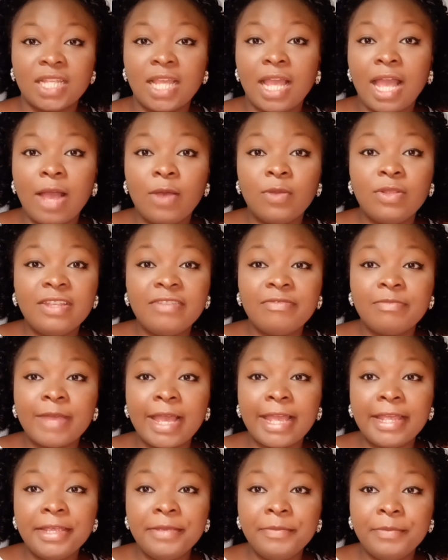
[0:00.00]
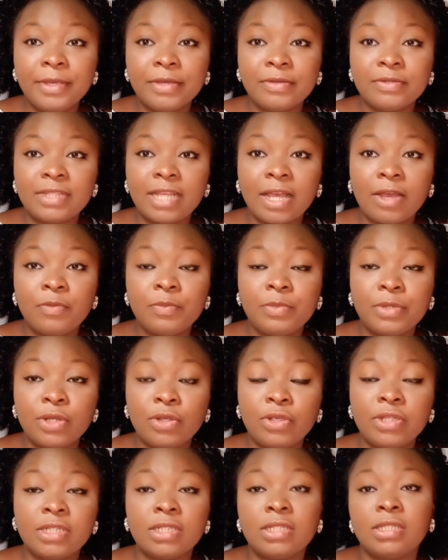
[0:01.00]
I'll leave my email down
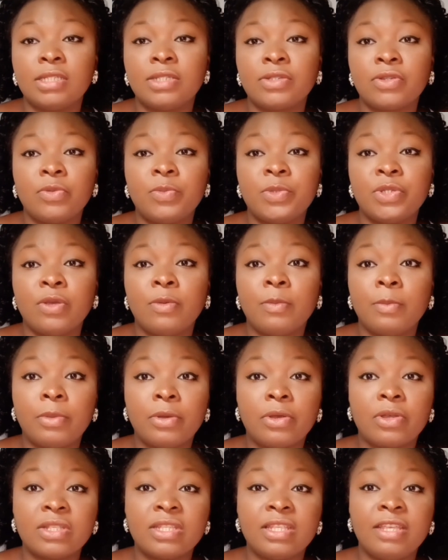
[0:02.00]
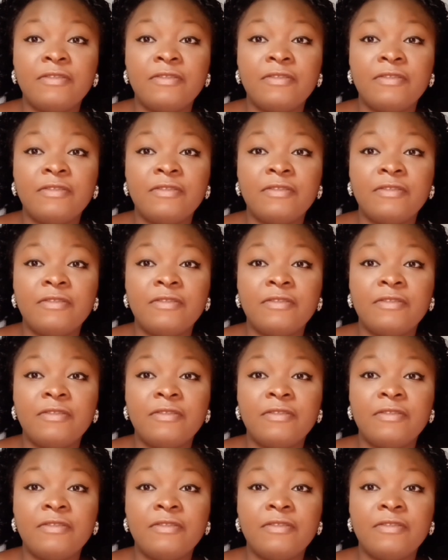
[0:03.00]
below in the description box.